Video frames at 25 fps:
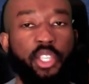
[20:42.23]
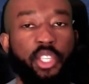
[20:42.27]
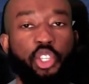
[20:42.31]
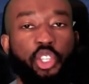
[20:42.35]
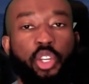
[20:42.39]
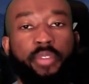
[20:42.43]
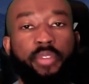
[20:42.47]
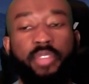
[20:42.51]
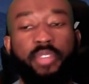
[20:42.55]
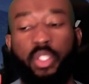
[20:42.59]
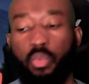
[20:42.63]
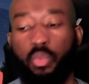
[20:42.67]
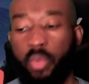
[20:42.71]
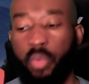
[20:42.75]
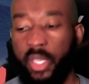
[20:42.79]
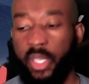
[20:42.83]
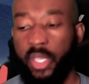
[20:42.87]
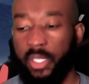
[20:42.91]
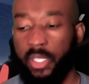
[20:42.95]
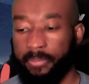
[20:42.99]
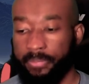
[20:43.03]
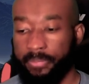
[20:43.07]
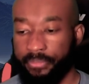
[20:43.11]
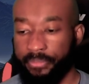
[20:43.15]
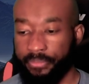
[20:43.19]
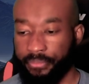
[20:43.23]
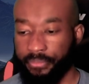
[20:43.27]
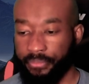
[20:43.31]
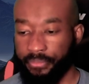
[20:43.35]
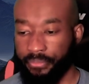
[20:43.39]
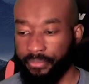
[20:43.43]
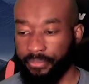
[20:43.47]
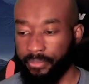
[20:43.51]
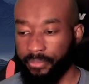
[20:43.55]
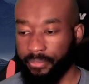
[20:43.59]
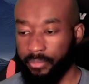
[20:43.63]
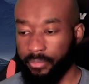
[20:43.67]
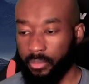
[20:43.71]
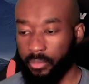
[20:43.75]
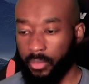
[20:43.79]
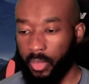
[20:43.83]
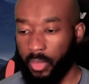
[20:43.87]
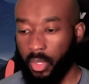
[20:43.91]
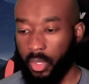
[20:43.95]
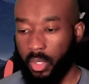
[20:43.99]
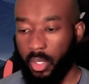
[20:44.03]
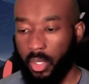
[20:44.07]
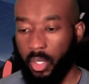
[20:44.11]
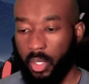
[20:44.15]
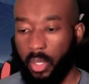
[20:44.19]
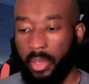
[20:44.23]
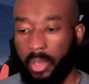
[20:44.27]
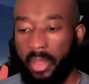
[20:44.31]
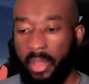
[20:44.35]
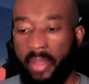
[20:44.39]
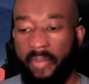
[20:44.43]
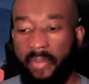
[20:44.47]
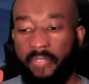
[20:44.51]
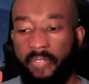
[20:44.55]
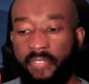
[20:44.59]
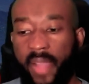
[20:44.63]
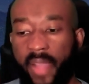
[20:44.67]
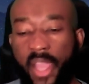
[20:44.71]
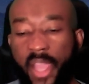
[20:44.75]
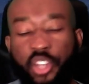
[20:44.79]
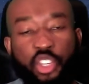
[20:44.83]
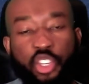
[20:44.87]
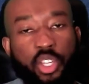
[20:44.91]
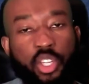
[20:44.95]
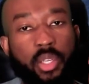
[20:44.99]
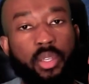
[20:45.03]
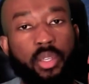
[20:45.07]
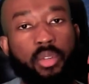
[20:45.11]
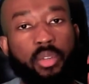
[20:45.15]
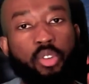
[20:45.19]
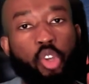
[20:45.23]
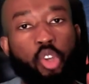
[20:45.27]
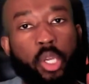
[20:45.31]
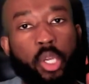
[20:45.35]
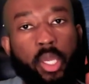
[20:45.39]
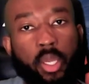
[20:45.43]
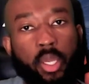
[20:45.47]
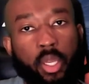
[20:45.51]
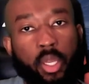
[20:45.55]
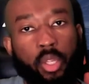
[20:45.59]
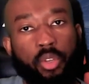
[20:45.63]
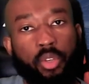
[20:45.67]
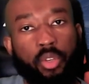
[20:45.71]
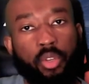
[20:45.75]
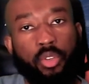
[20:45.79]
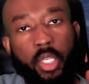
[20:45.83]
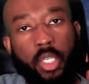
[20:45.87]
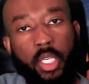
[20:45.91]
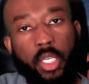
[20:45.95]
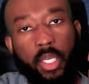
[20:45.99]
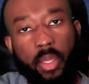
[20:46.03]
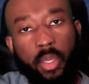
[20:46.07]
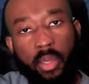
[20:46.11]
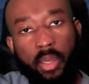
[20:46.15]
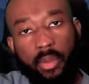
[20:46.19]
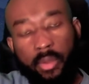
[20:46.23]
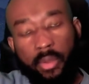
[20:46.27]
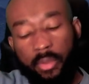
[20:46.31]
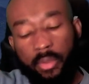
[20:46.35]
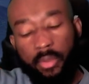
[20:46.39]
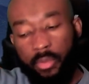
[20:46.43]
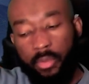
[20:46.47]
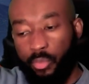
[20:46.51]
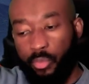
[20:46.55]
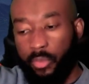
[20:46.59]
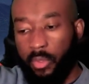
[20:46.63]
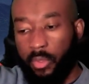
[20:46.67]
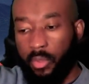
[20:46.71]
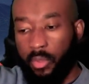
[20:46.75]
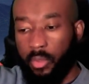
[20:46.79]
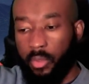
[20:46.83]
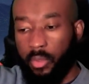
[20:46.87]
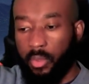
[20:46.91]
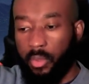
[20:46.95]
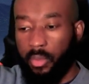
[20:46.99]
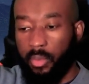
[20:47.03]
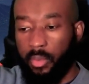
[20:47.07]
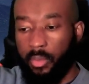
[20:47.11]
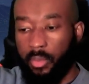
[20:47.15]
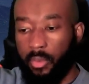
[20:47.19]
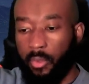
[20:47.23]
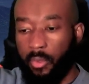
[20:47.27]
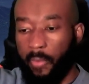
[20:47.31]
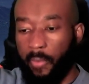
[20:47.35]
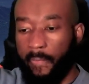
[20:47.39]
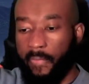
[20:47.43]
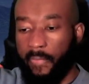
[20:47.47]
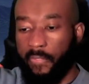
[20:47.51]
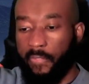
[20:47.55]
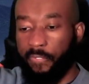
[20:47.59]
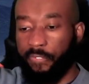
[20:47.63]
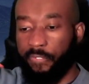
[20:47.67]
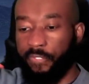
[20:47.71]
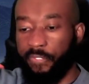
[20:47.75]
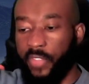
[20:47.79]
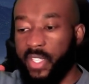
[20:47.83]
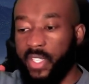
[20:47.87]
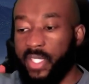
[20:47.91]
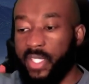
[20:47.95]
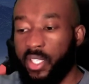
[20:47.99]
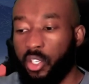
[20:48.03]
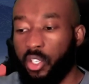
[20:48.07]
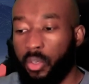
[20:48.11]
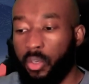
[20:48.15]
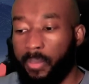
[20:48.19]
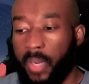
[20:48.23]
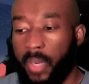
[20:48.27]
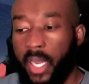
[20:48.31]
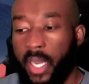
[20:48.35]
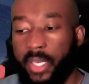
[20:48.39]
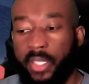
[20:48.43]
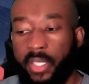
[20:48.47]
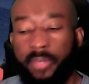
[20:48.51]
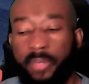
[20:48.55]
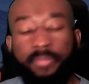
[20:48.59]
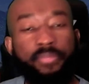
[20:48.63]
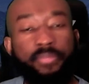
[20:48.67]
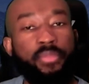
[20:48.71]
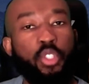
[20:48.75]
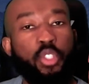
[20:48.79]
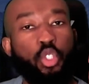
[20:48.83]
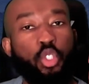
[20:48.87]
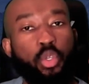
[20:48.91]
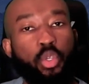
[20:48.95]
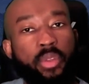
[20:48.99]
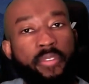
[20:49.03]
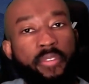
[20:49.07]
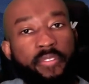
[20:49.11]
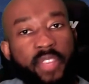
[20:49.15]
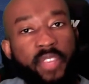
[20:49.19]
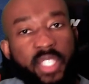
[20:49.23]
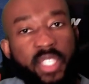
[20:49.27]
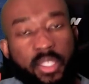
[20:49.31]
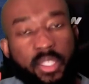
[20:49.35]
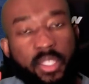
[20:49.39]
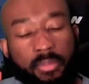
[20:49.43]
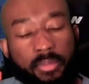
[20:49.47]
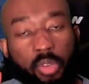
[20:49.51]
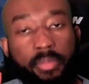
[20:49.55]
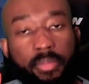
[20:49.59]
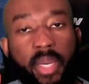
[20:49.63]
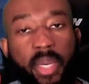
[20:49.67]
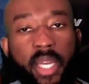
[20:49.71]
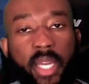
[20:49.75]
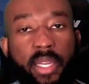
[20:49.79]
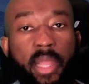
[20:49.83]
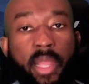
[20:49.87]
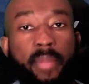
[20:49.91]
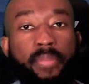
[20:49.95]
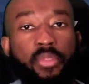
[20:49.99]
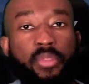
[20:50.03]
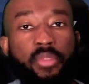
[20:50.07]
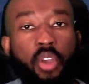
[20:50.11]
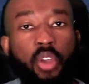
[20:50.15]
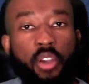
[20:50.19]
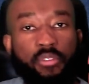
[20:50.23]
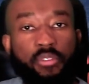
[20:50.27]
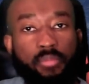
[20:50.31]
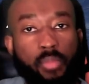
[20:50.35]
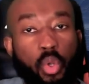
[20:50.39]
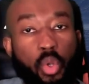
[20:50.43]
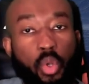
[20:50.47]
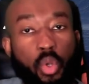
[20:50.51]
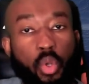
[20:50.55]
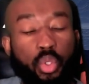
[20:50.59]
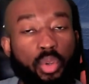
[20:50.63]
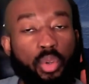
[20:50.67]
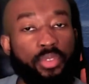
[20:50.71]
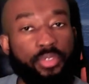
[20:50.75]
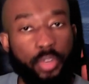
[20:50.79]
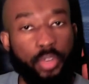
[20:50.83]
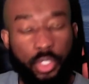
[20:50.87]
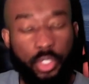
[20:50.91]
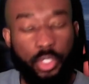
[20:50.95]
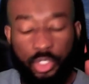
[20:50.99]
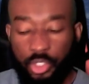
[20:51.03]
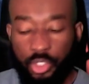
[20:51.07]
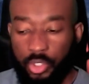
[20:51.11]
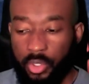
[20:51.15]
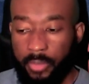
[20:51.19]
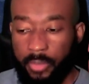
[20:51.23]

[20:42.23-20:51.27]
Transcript: his will, fashioned the physical body, so the visible body of Moto first.